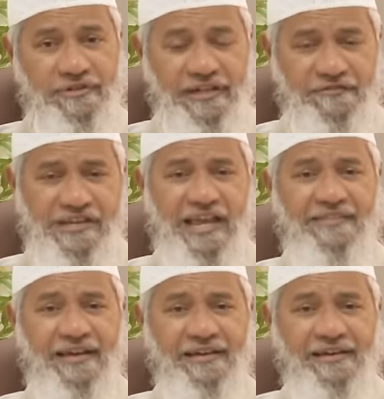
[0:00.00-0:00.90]
give
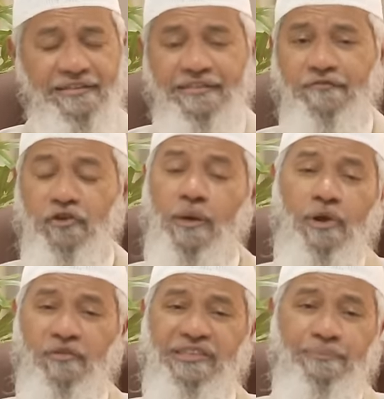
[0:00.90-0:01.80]
Shahada, they have to come
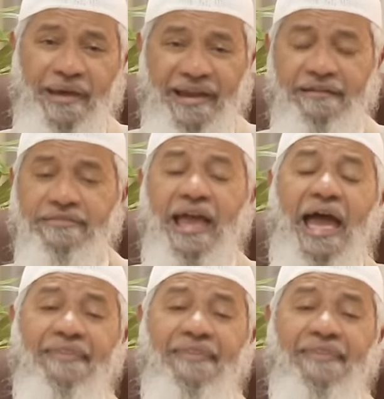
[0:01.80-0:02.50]
along with their parents,